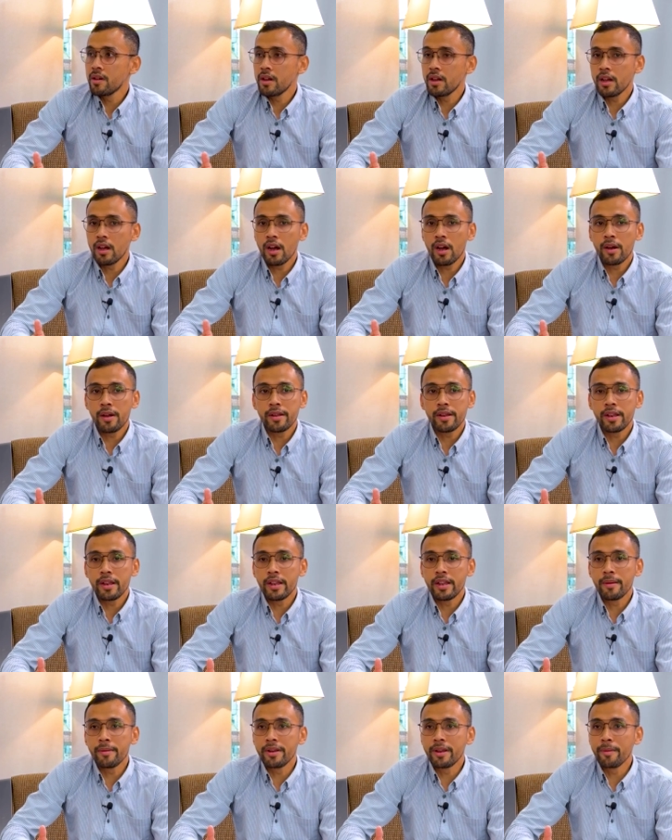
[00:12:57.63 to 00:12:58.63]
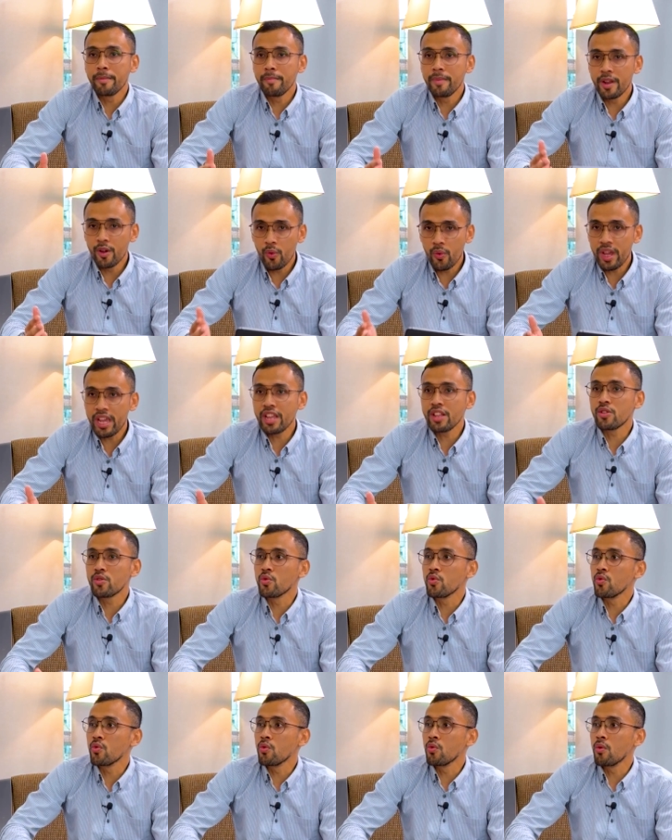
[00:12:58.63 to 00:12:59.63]
the way
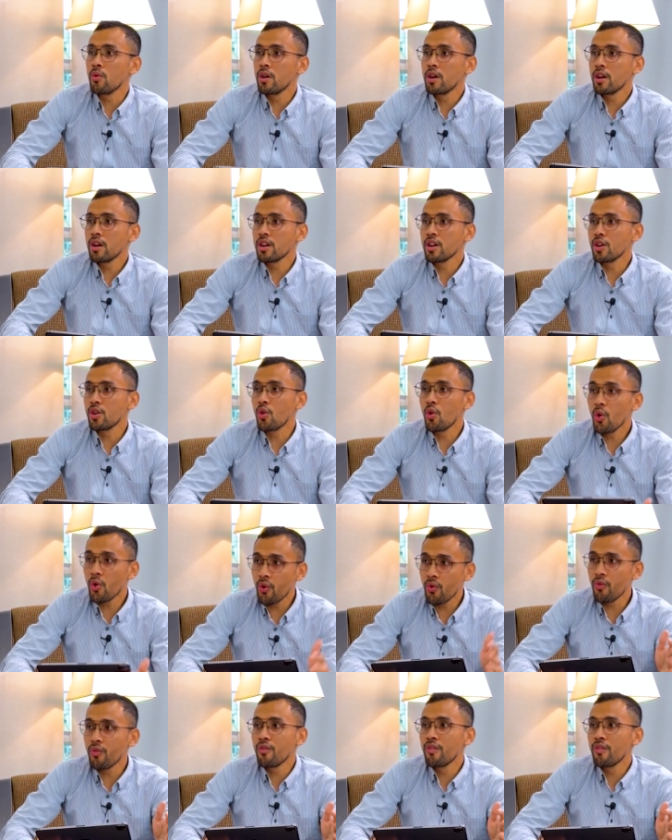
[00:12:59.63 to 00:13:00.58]
to go